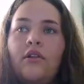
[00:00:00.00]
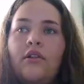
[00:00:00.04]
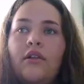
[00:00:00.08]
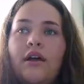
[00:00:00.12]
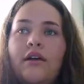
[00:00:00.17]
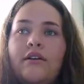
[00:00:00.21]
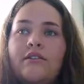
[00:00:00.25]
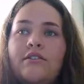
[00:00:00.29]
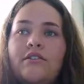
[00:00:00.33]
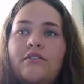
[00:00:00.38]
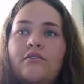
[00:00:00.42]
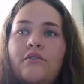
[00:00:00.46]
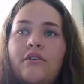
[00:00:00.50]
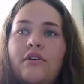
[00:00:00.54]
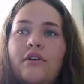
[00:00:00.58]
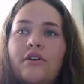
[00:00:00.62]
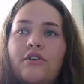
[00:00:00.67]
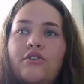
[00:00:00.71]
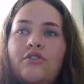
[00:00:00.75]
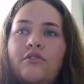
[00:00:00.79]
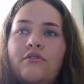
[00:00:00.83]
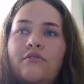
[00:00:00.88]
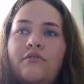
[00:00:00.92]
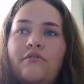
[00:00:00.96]
Lines
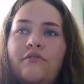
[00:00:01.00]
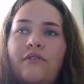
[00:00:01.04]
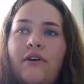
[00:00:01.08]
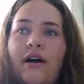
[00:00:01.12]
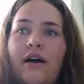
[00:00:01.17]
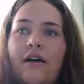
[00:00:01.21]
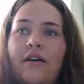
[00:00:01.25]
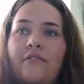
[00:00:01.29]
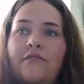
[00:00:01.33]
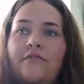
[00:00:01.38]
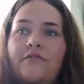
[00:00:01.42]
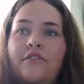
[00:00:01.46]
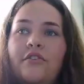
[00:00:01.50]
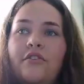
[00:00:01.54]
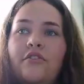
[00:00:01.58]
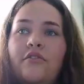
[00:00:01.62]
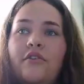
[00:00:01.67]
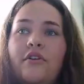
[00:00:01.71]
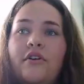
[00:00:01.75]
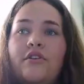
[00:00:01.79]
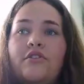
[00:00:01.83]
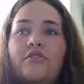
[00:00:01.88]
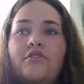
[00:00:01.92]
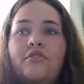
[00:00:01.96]
305 to
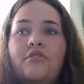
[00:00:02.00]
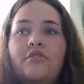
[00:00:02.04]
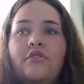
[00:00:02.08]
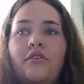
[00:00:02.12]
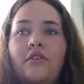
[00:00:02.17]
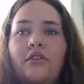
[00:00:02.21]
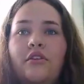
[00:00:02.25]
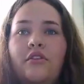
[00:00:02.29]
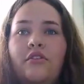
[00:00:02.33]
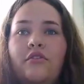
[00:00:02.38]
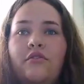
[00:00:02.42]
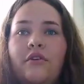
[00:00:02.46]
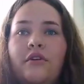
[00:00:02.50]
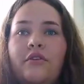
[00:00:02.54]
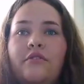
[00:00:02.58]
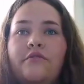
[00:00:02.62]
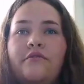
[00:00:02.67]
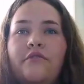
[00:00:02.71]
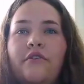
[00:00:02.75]
333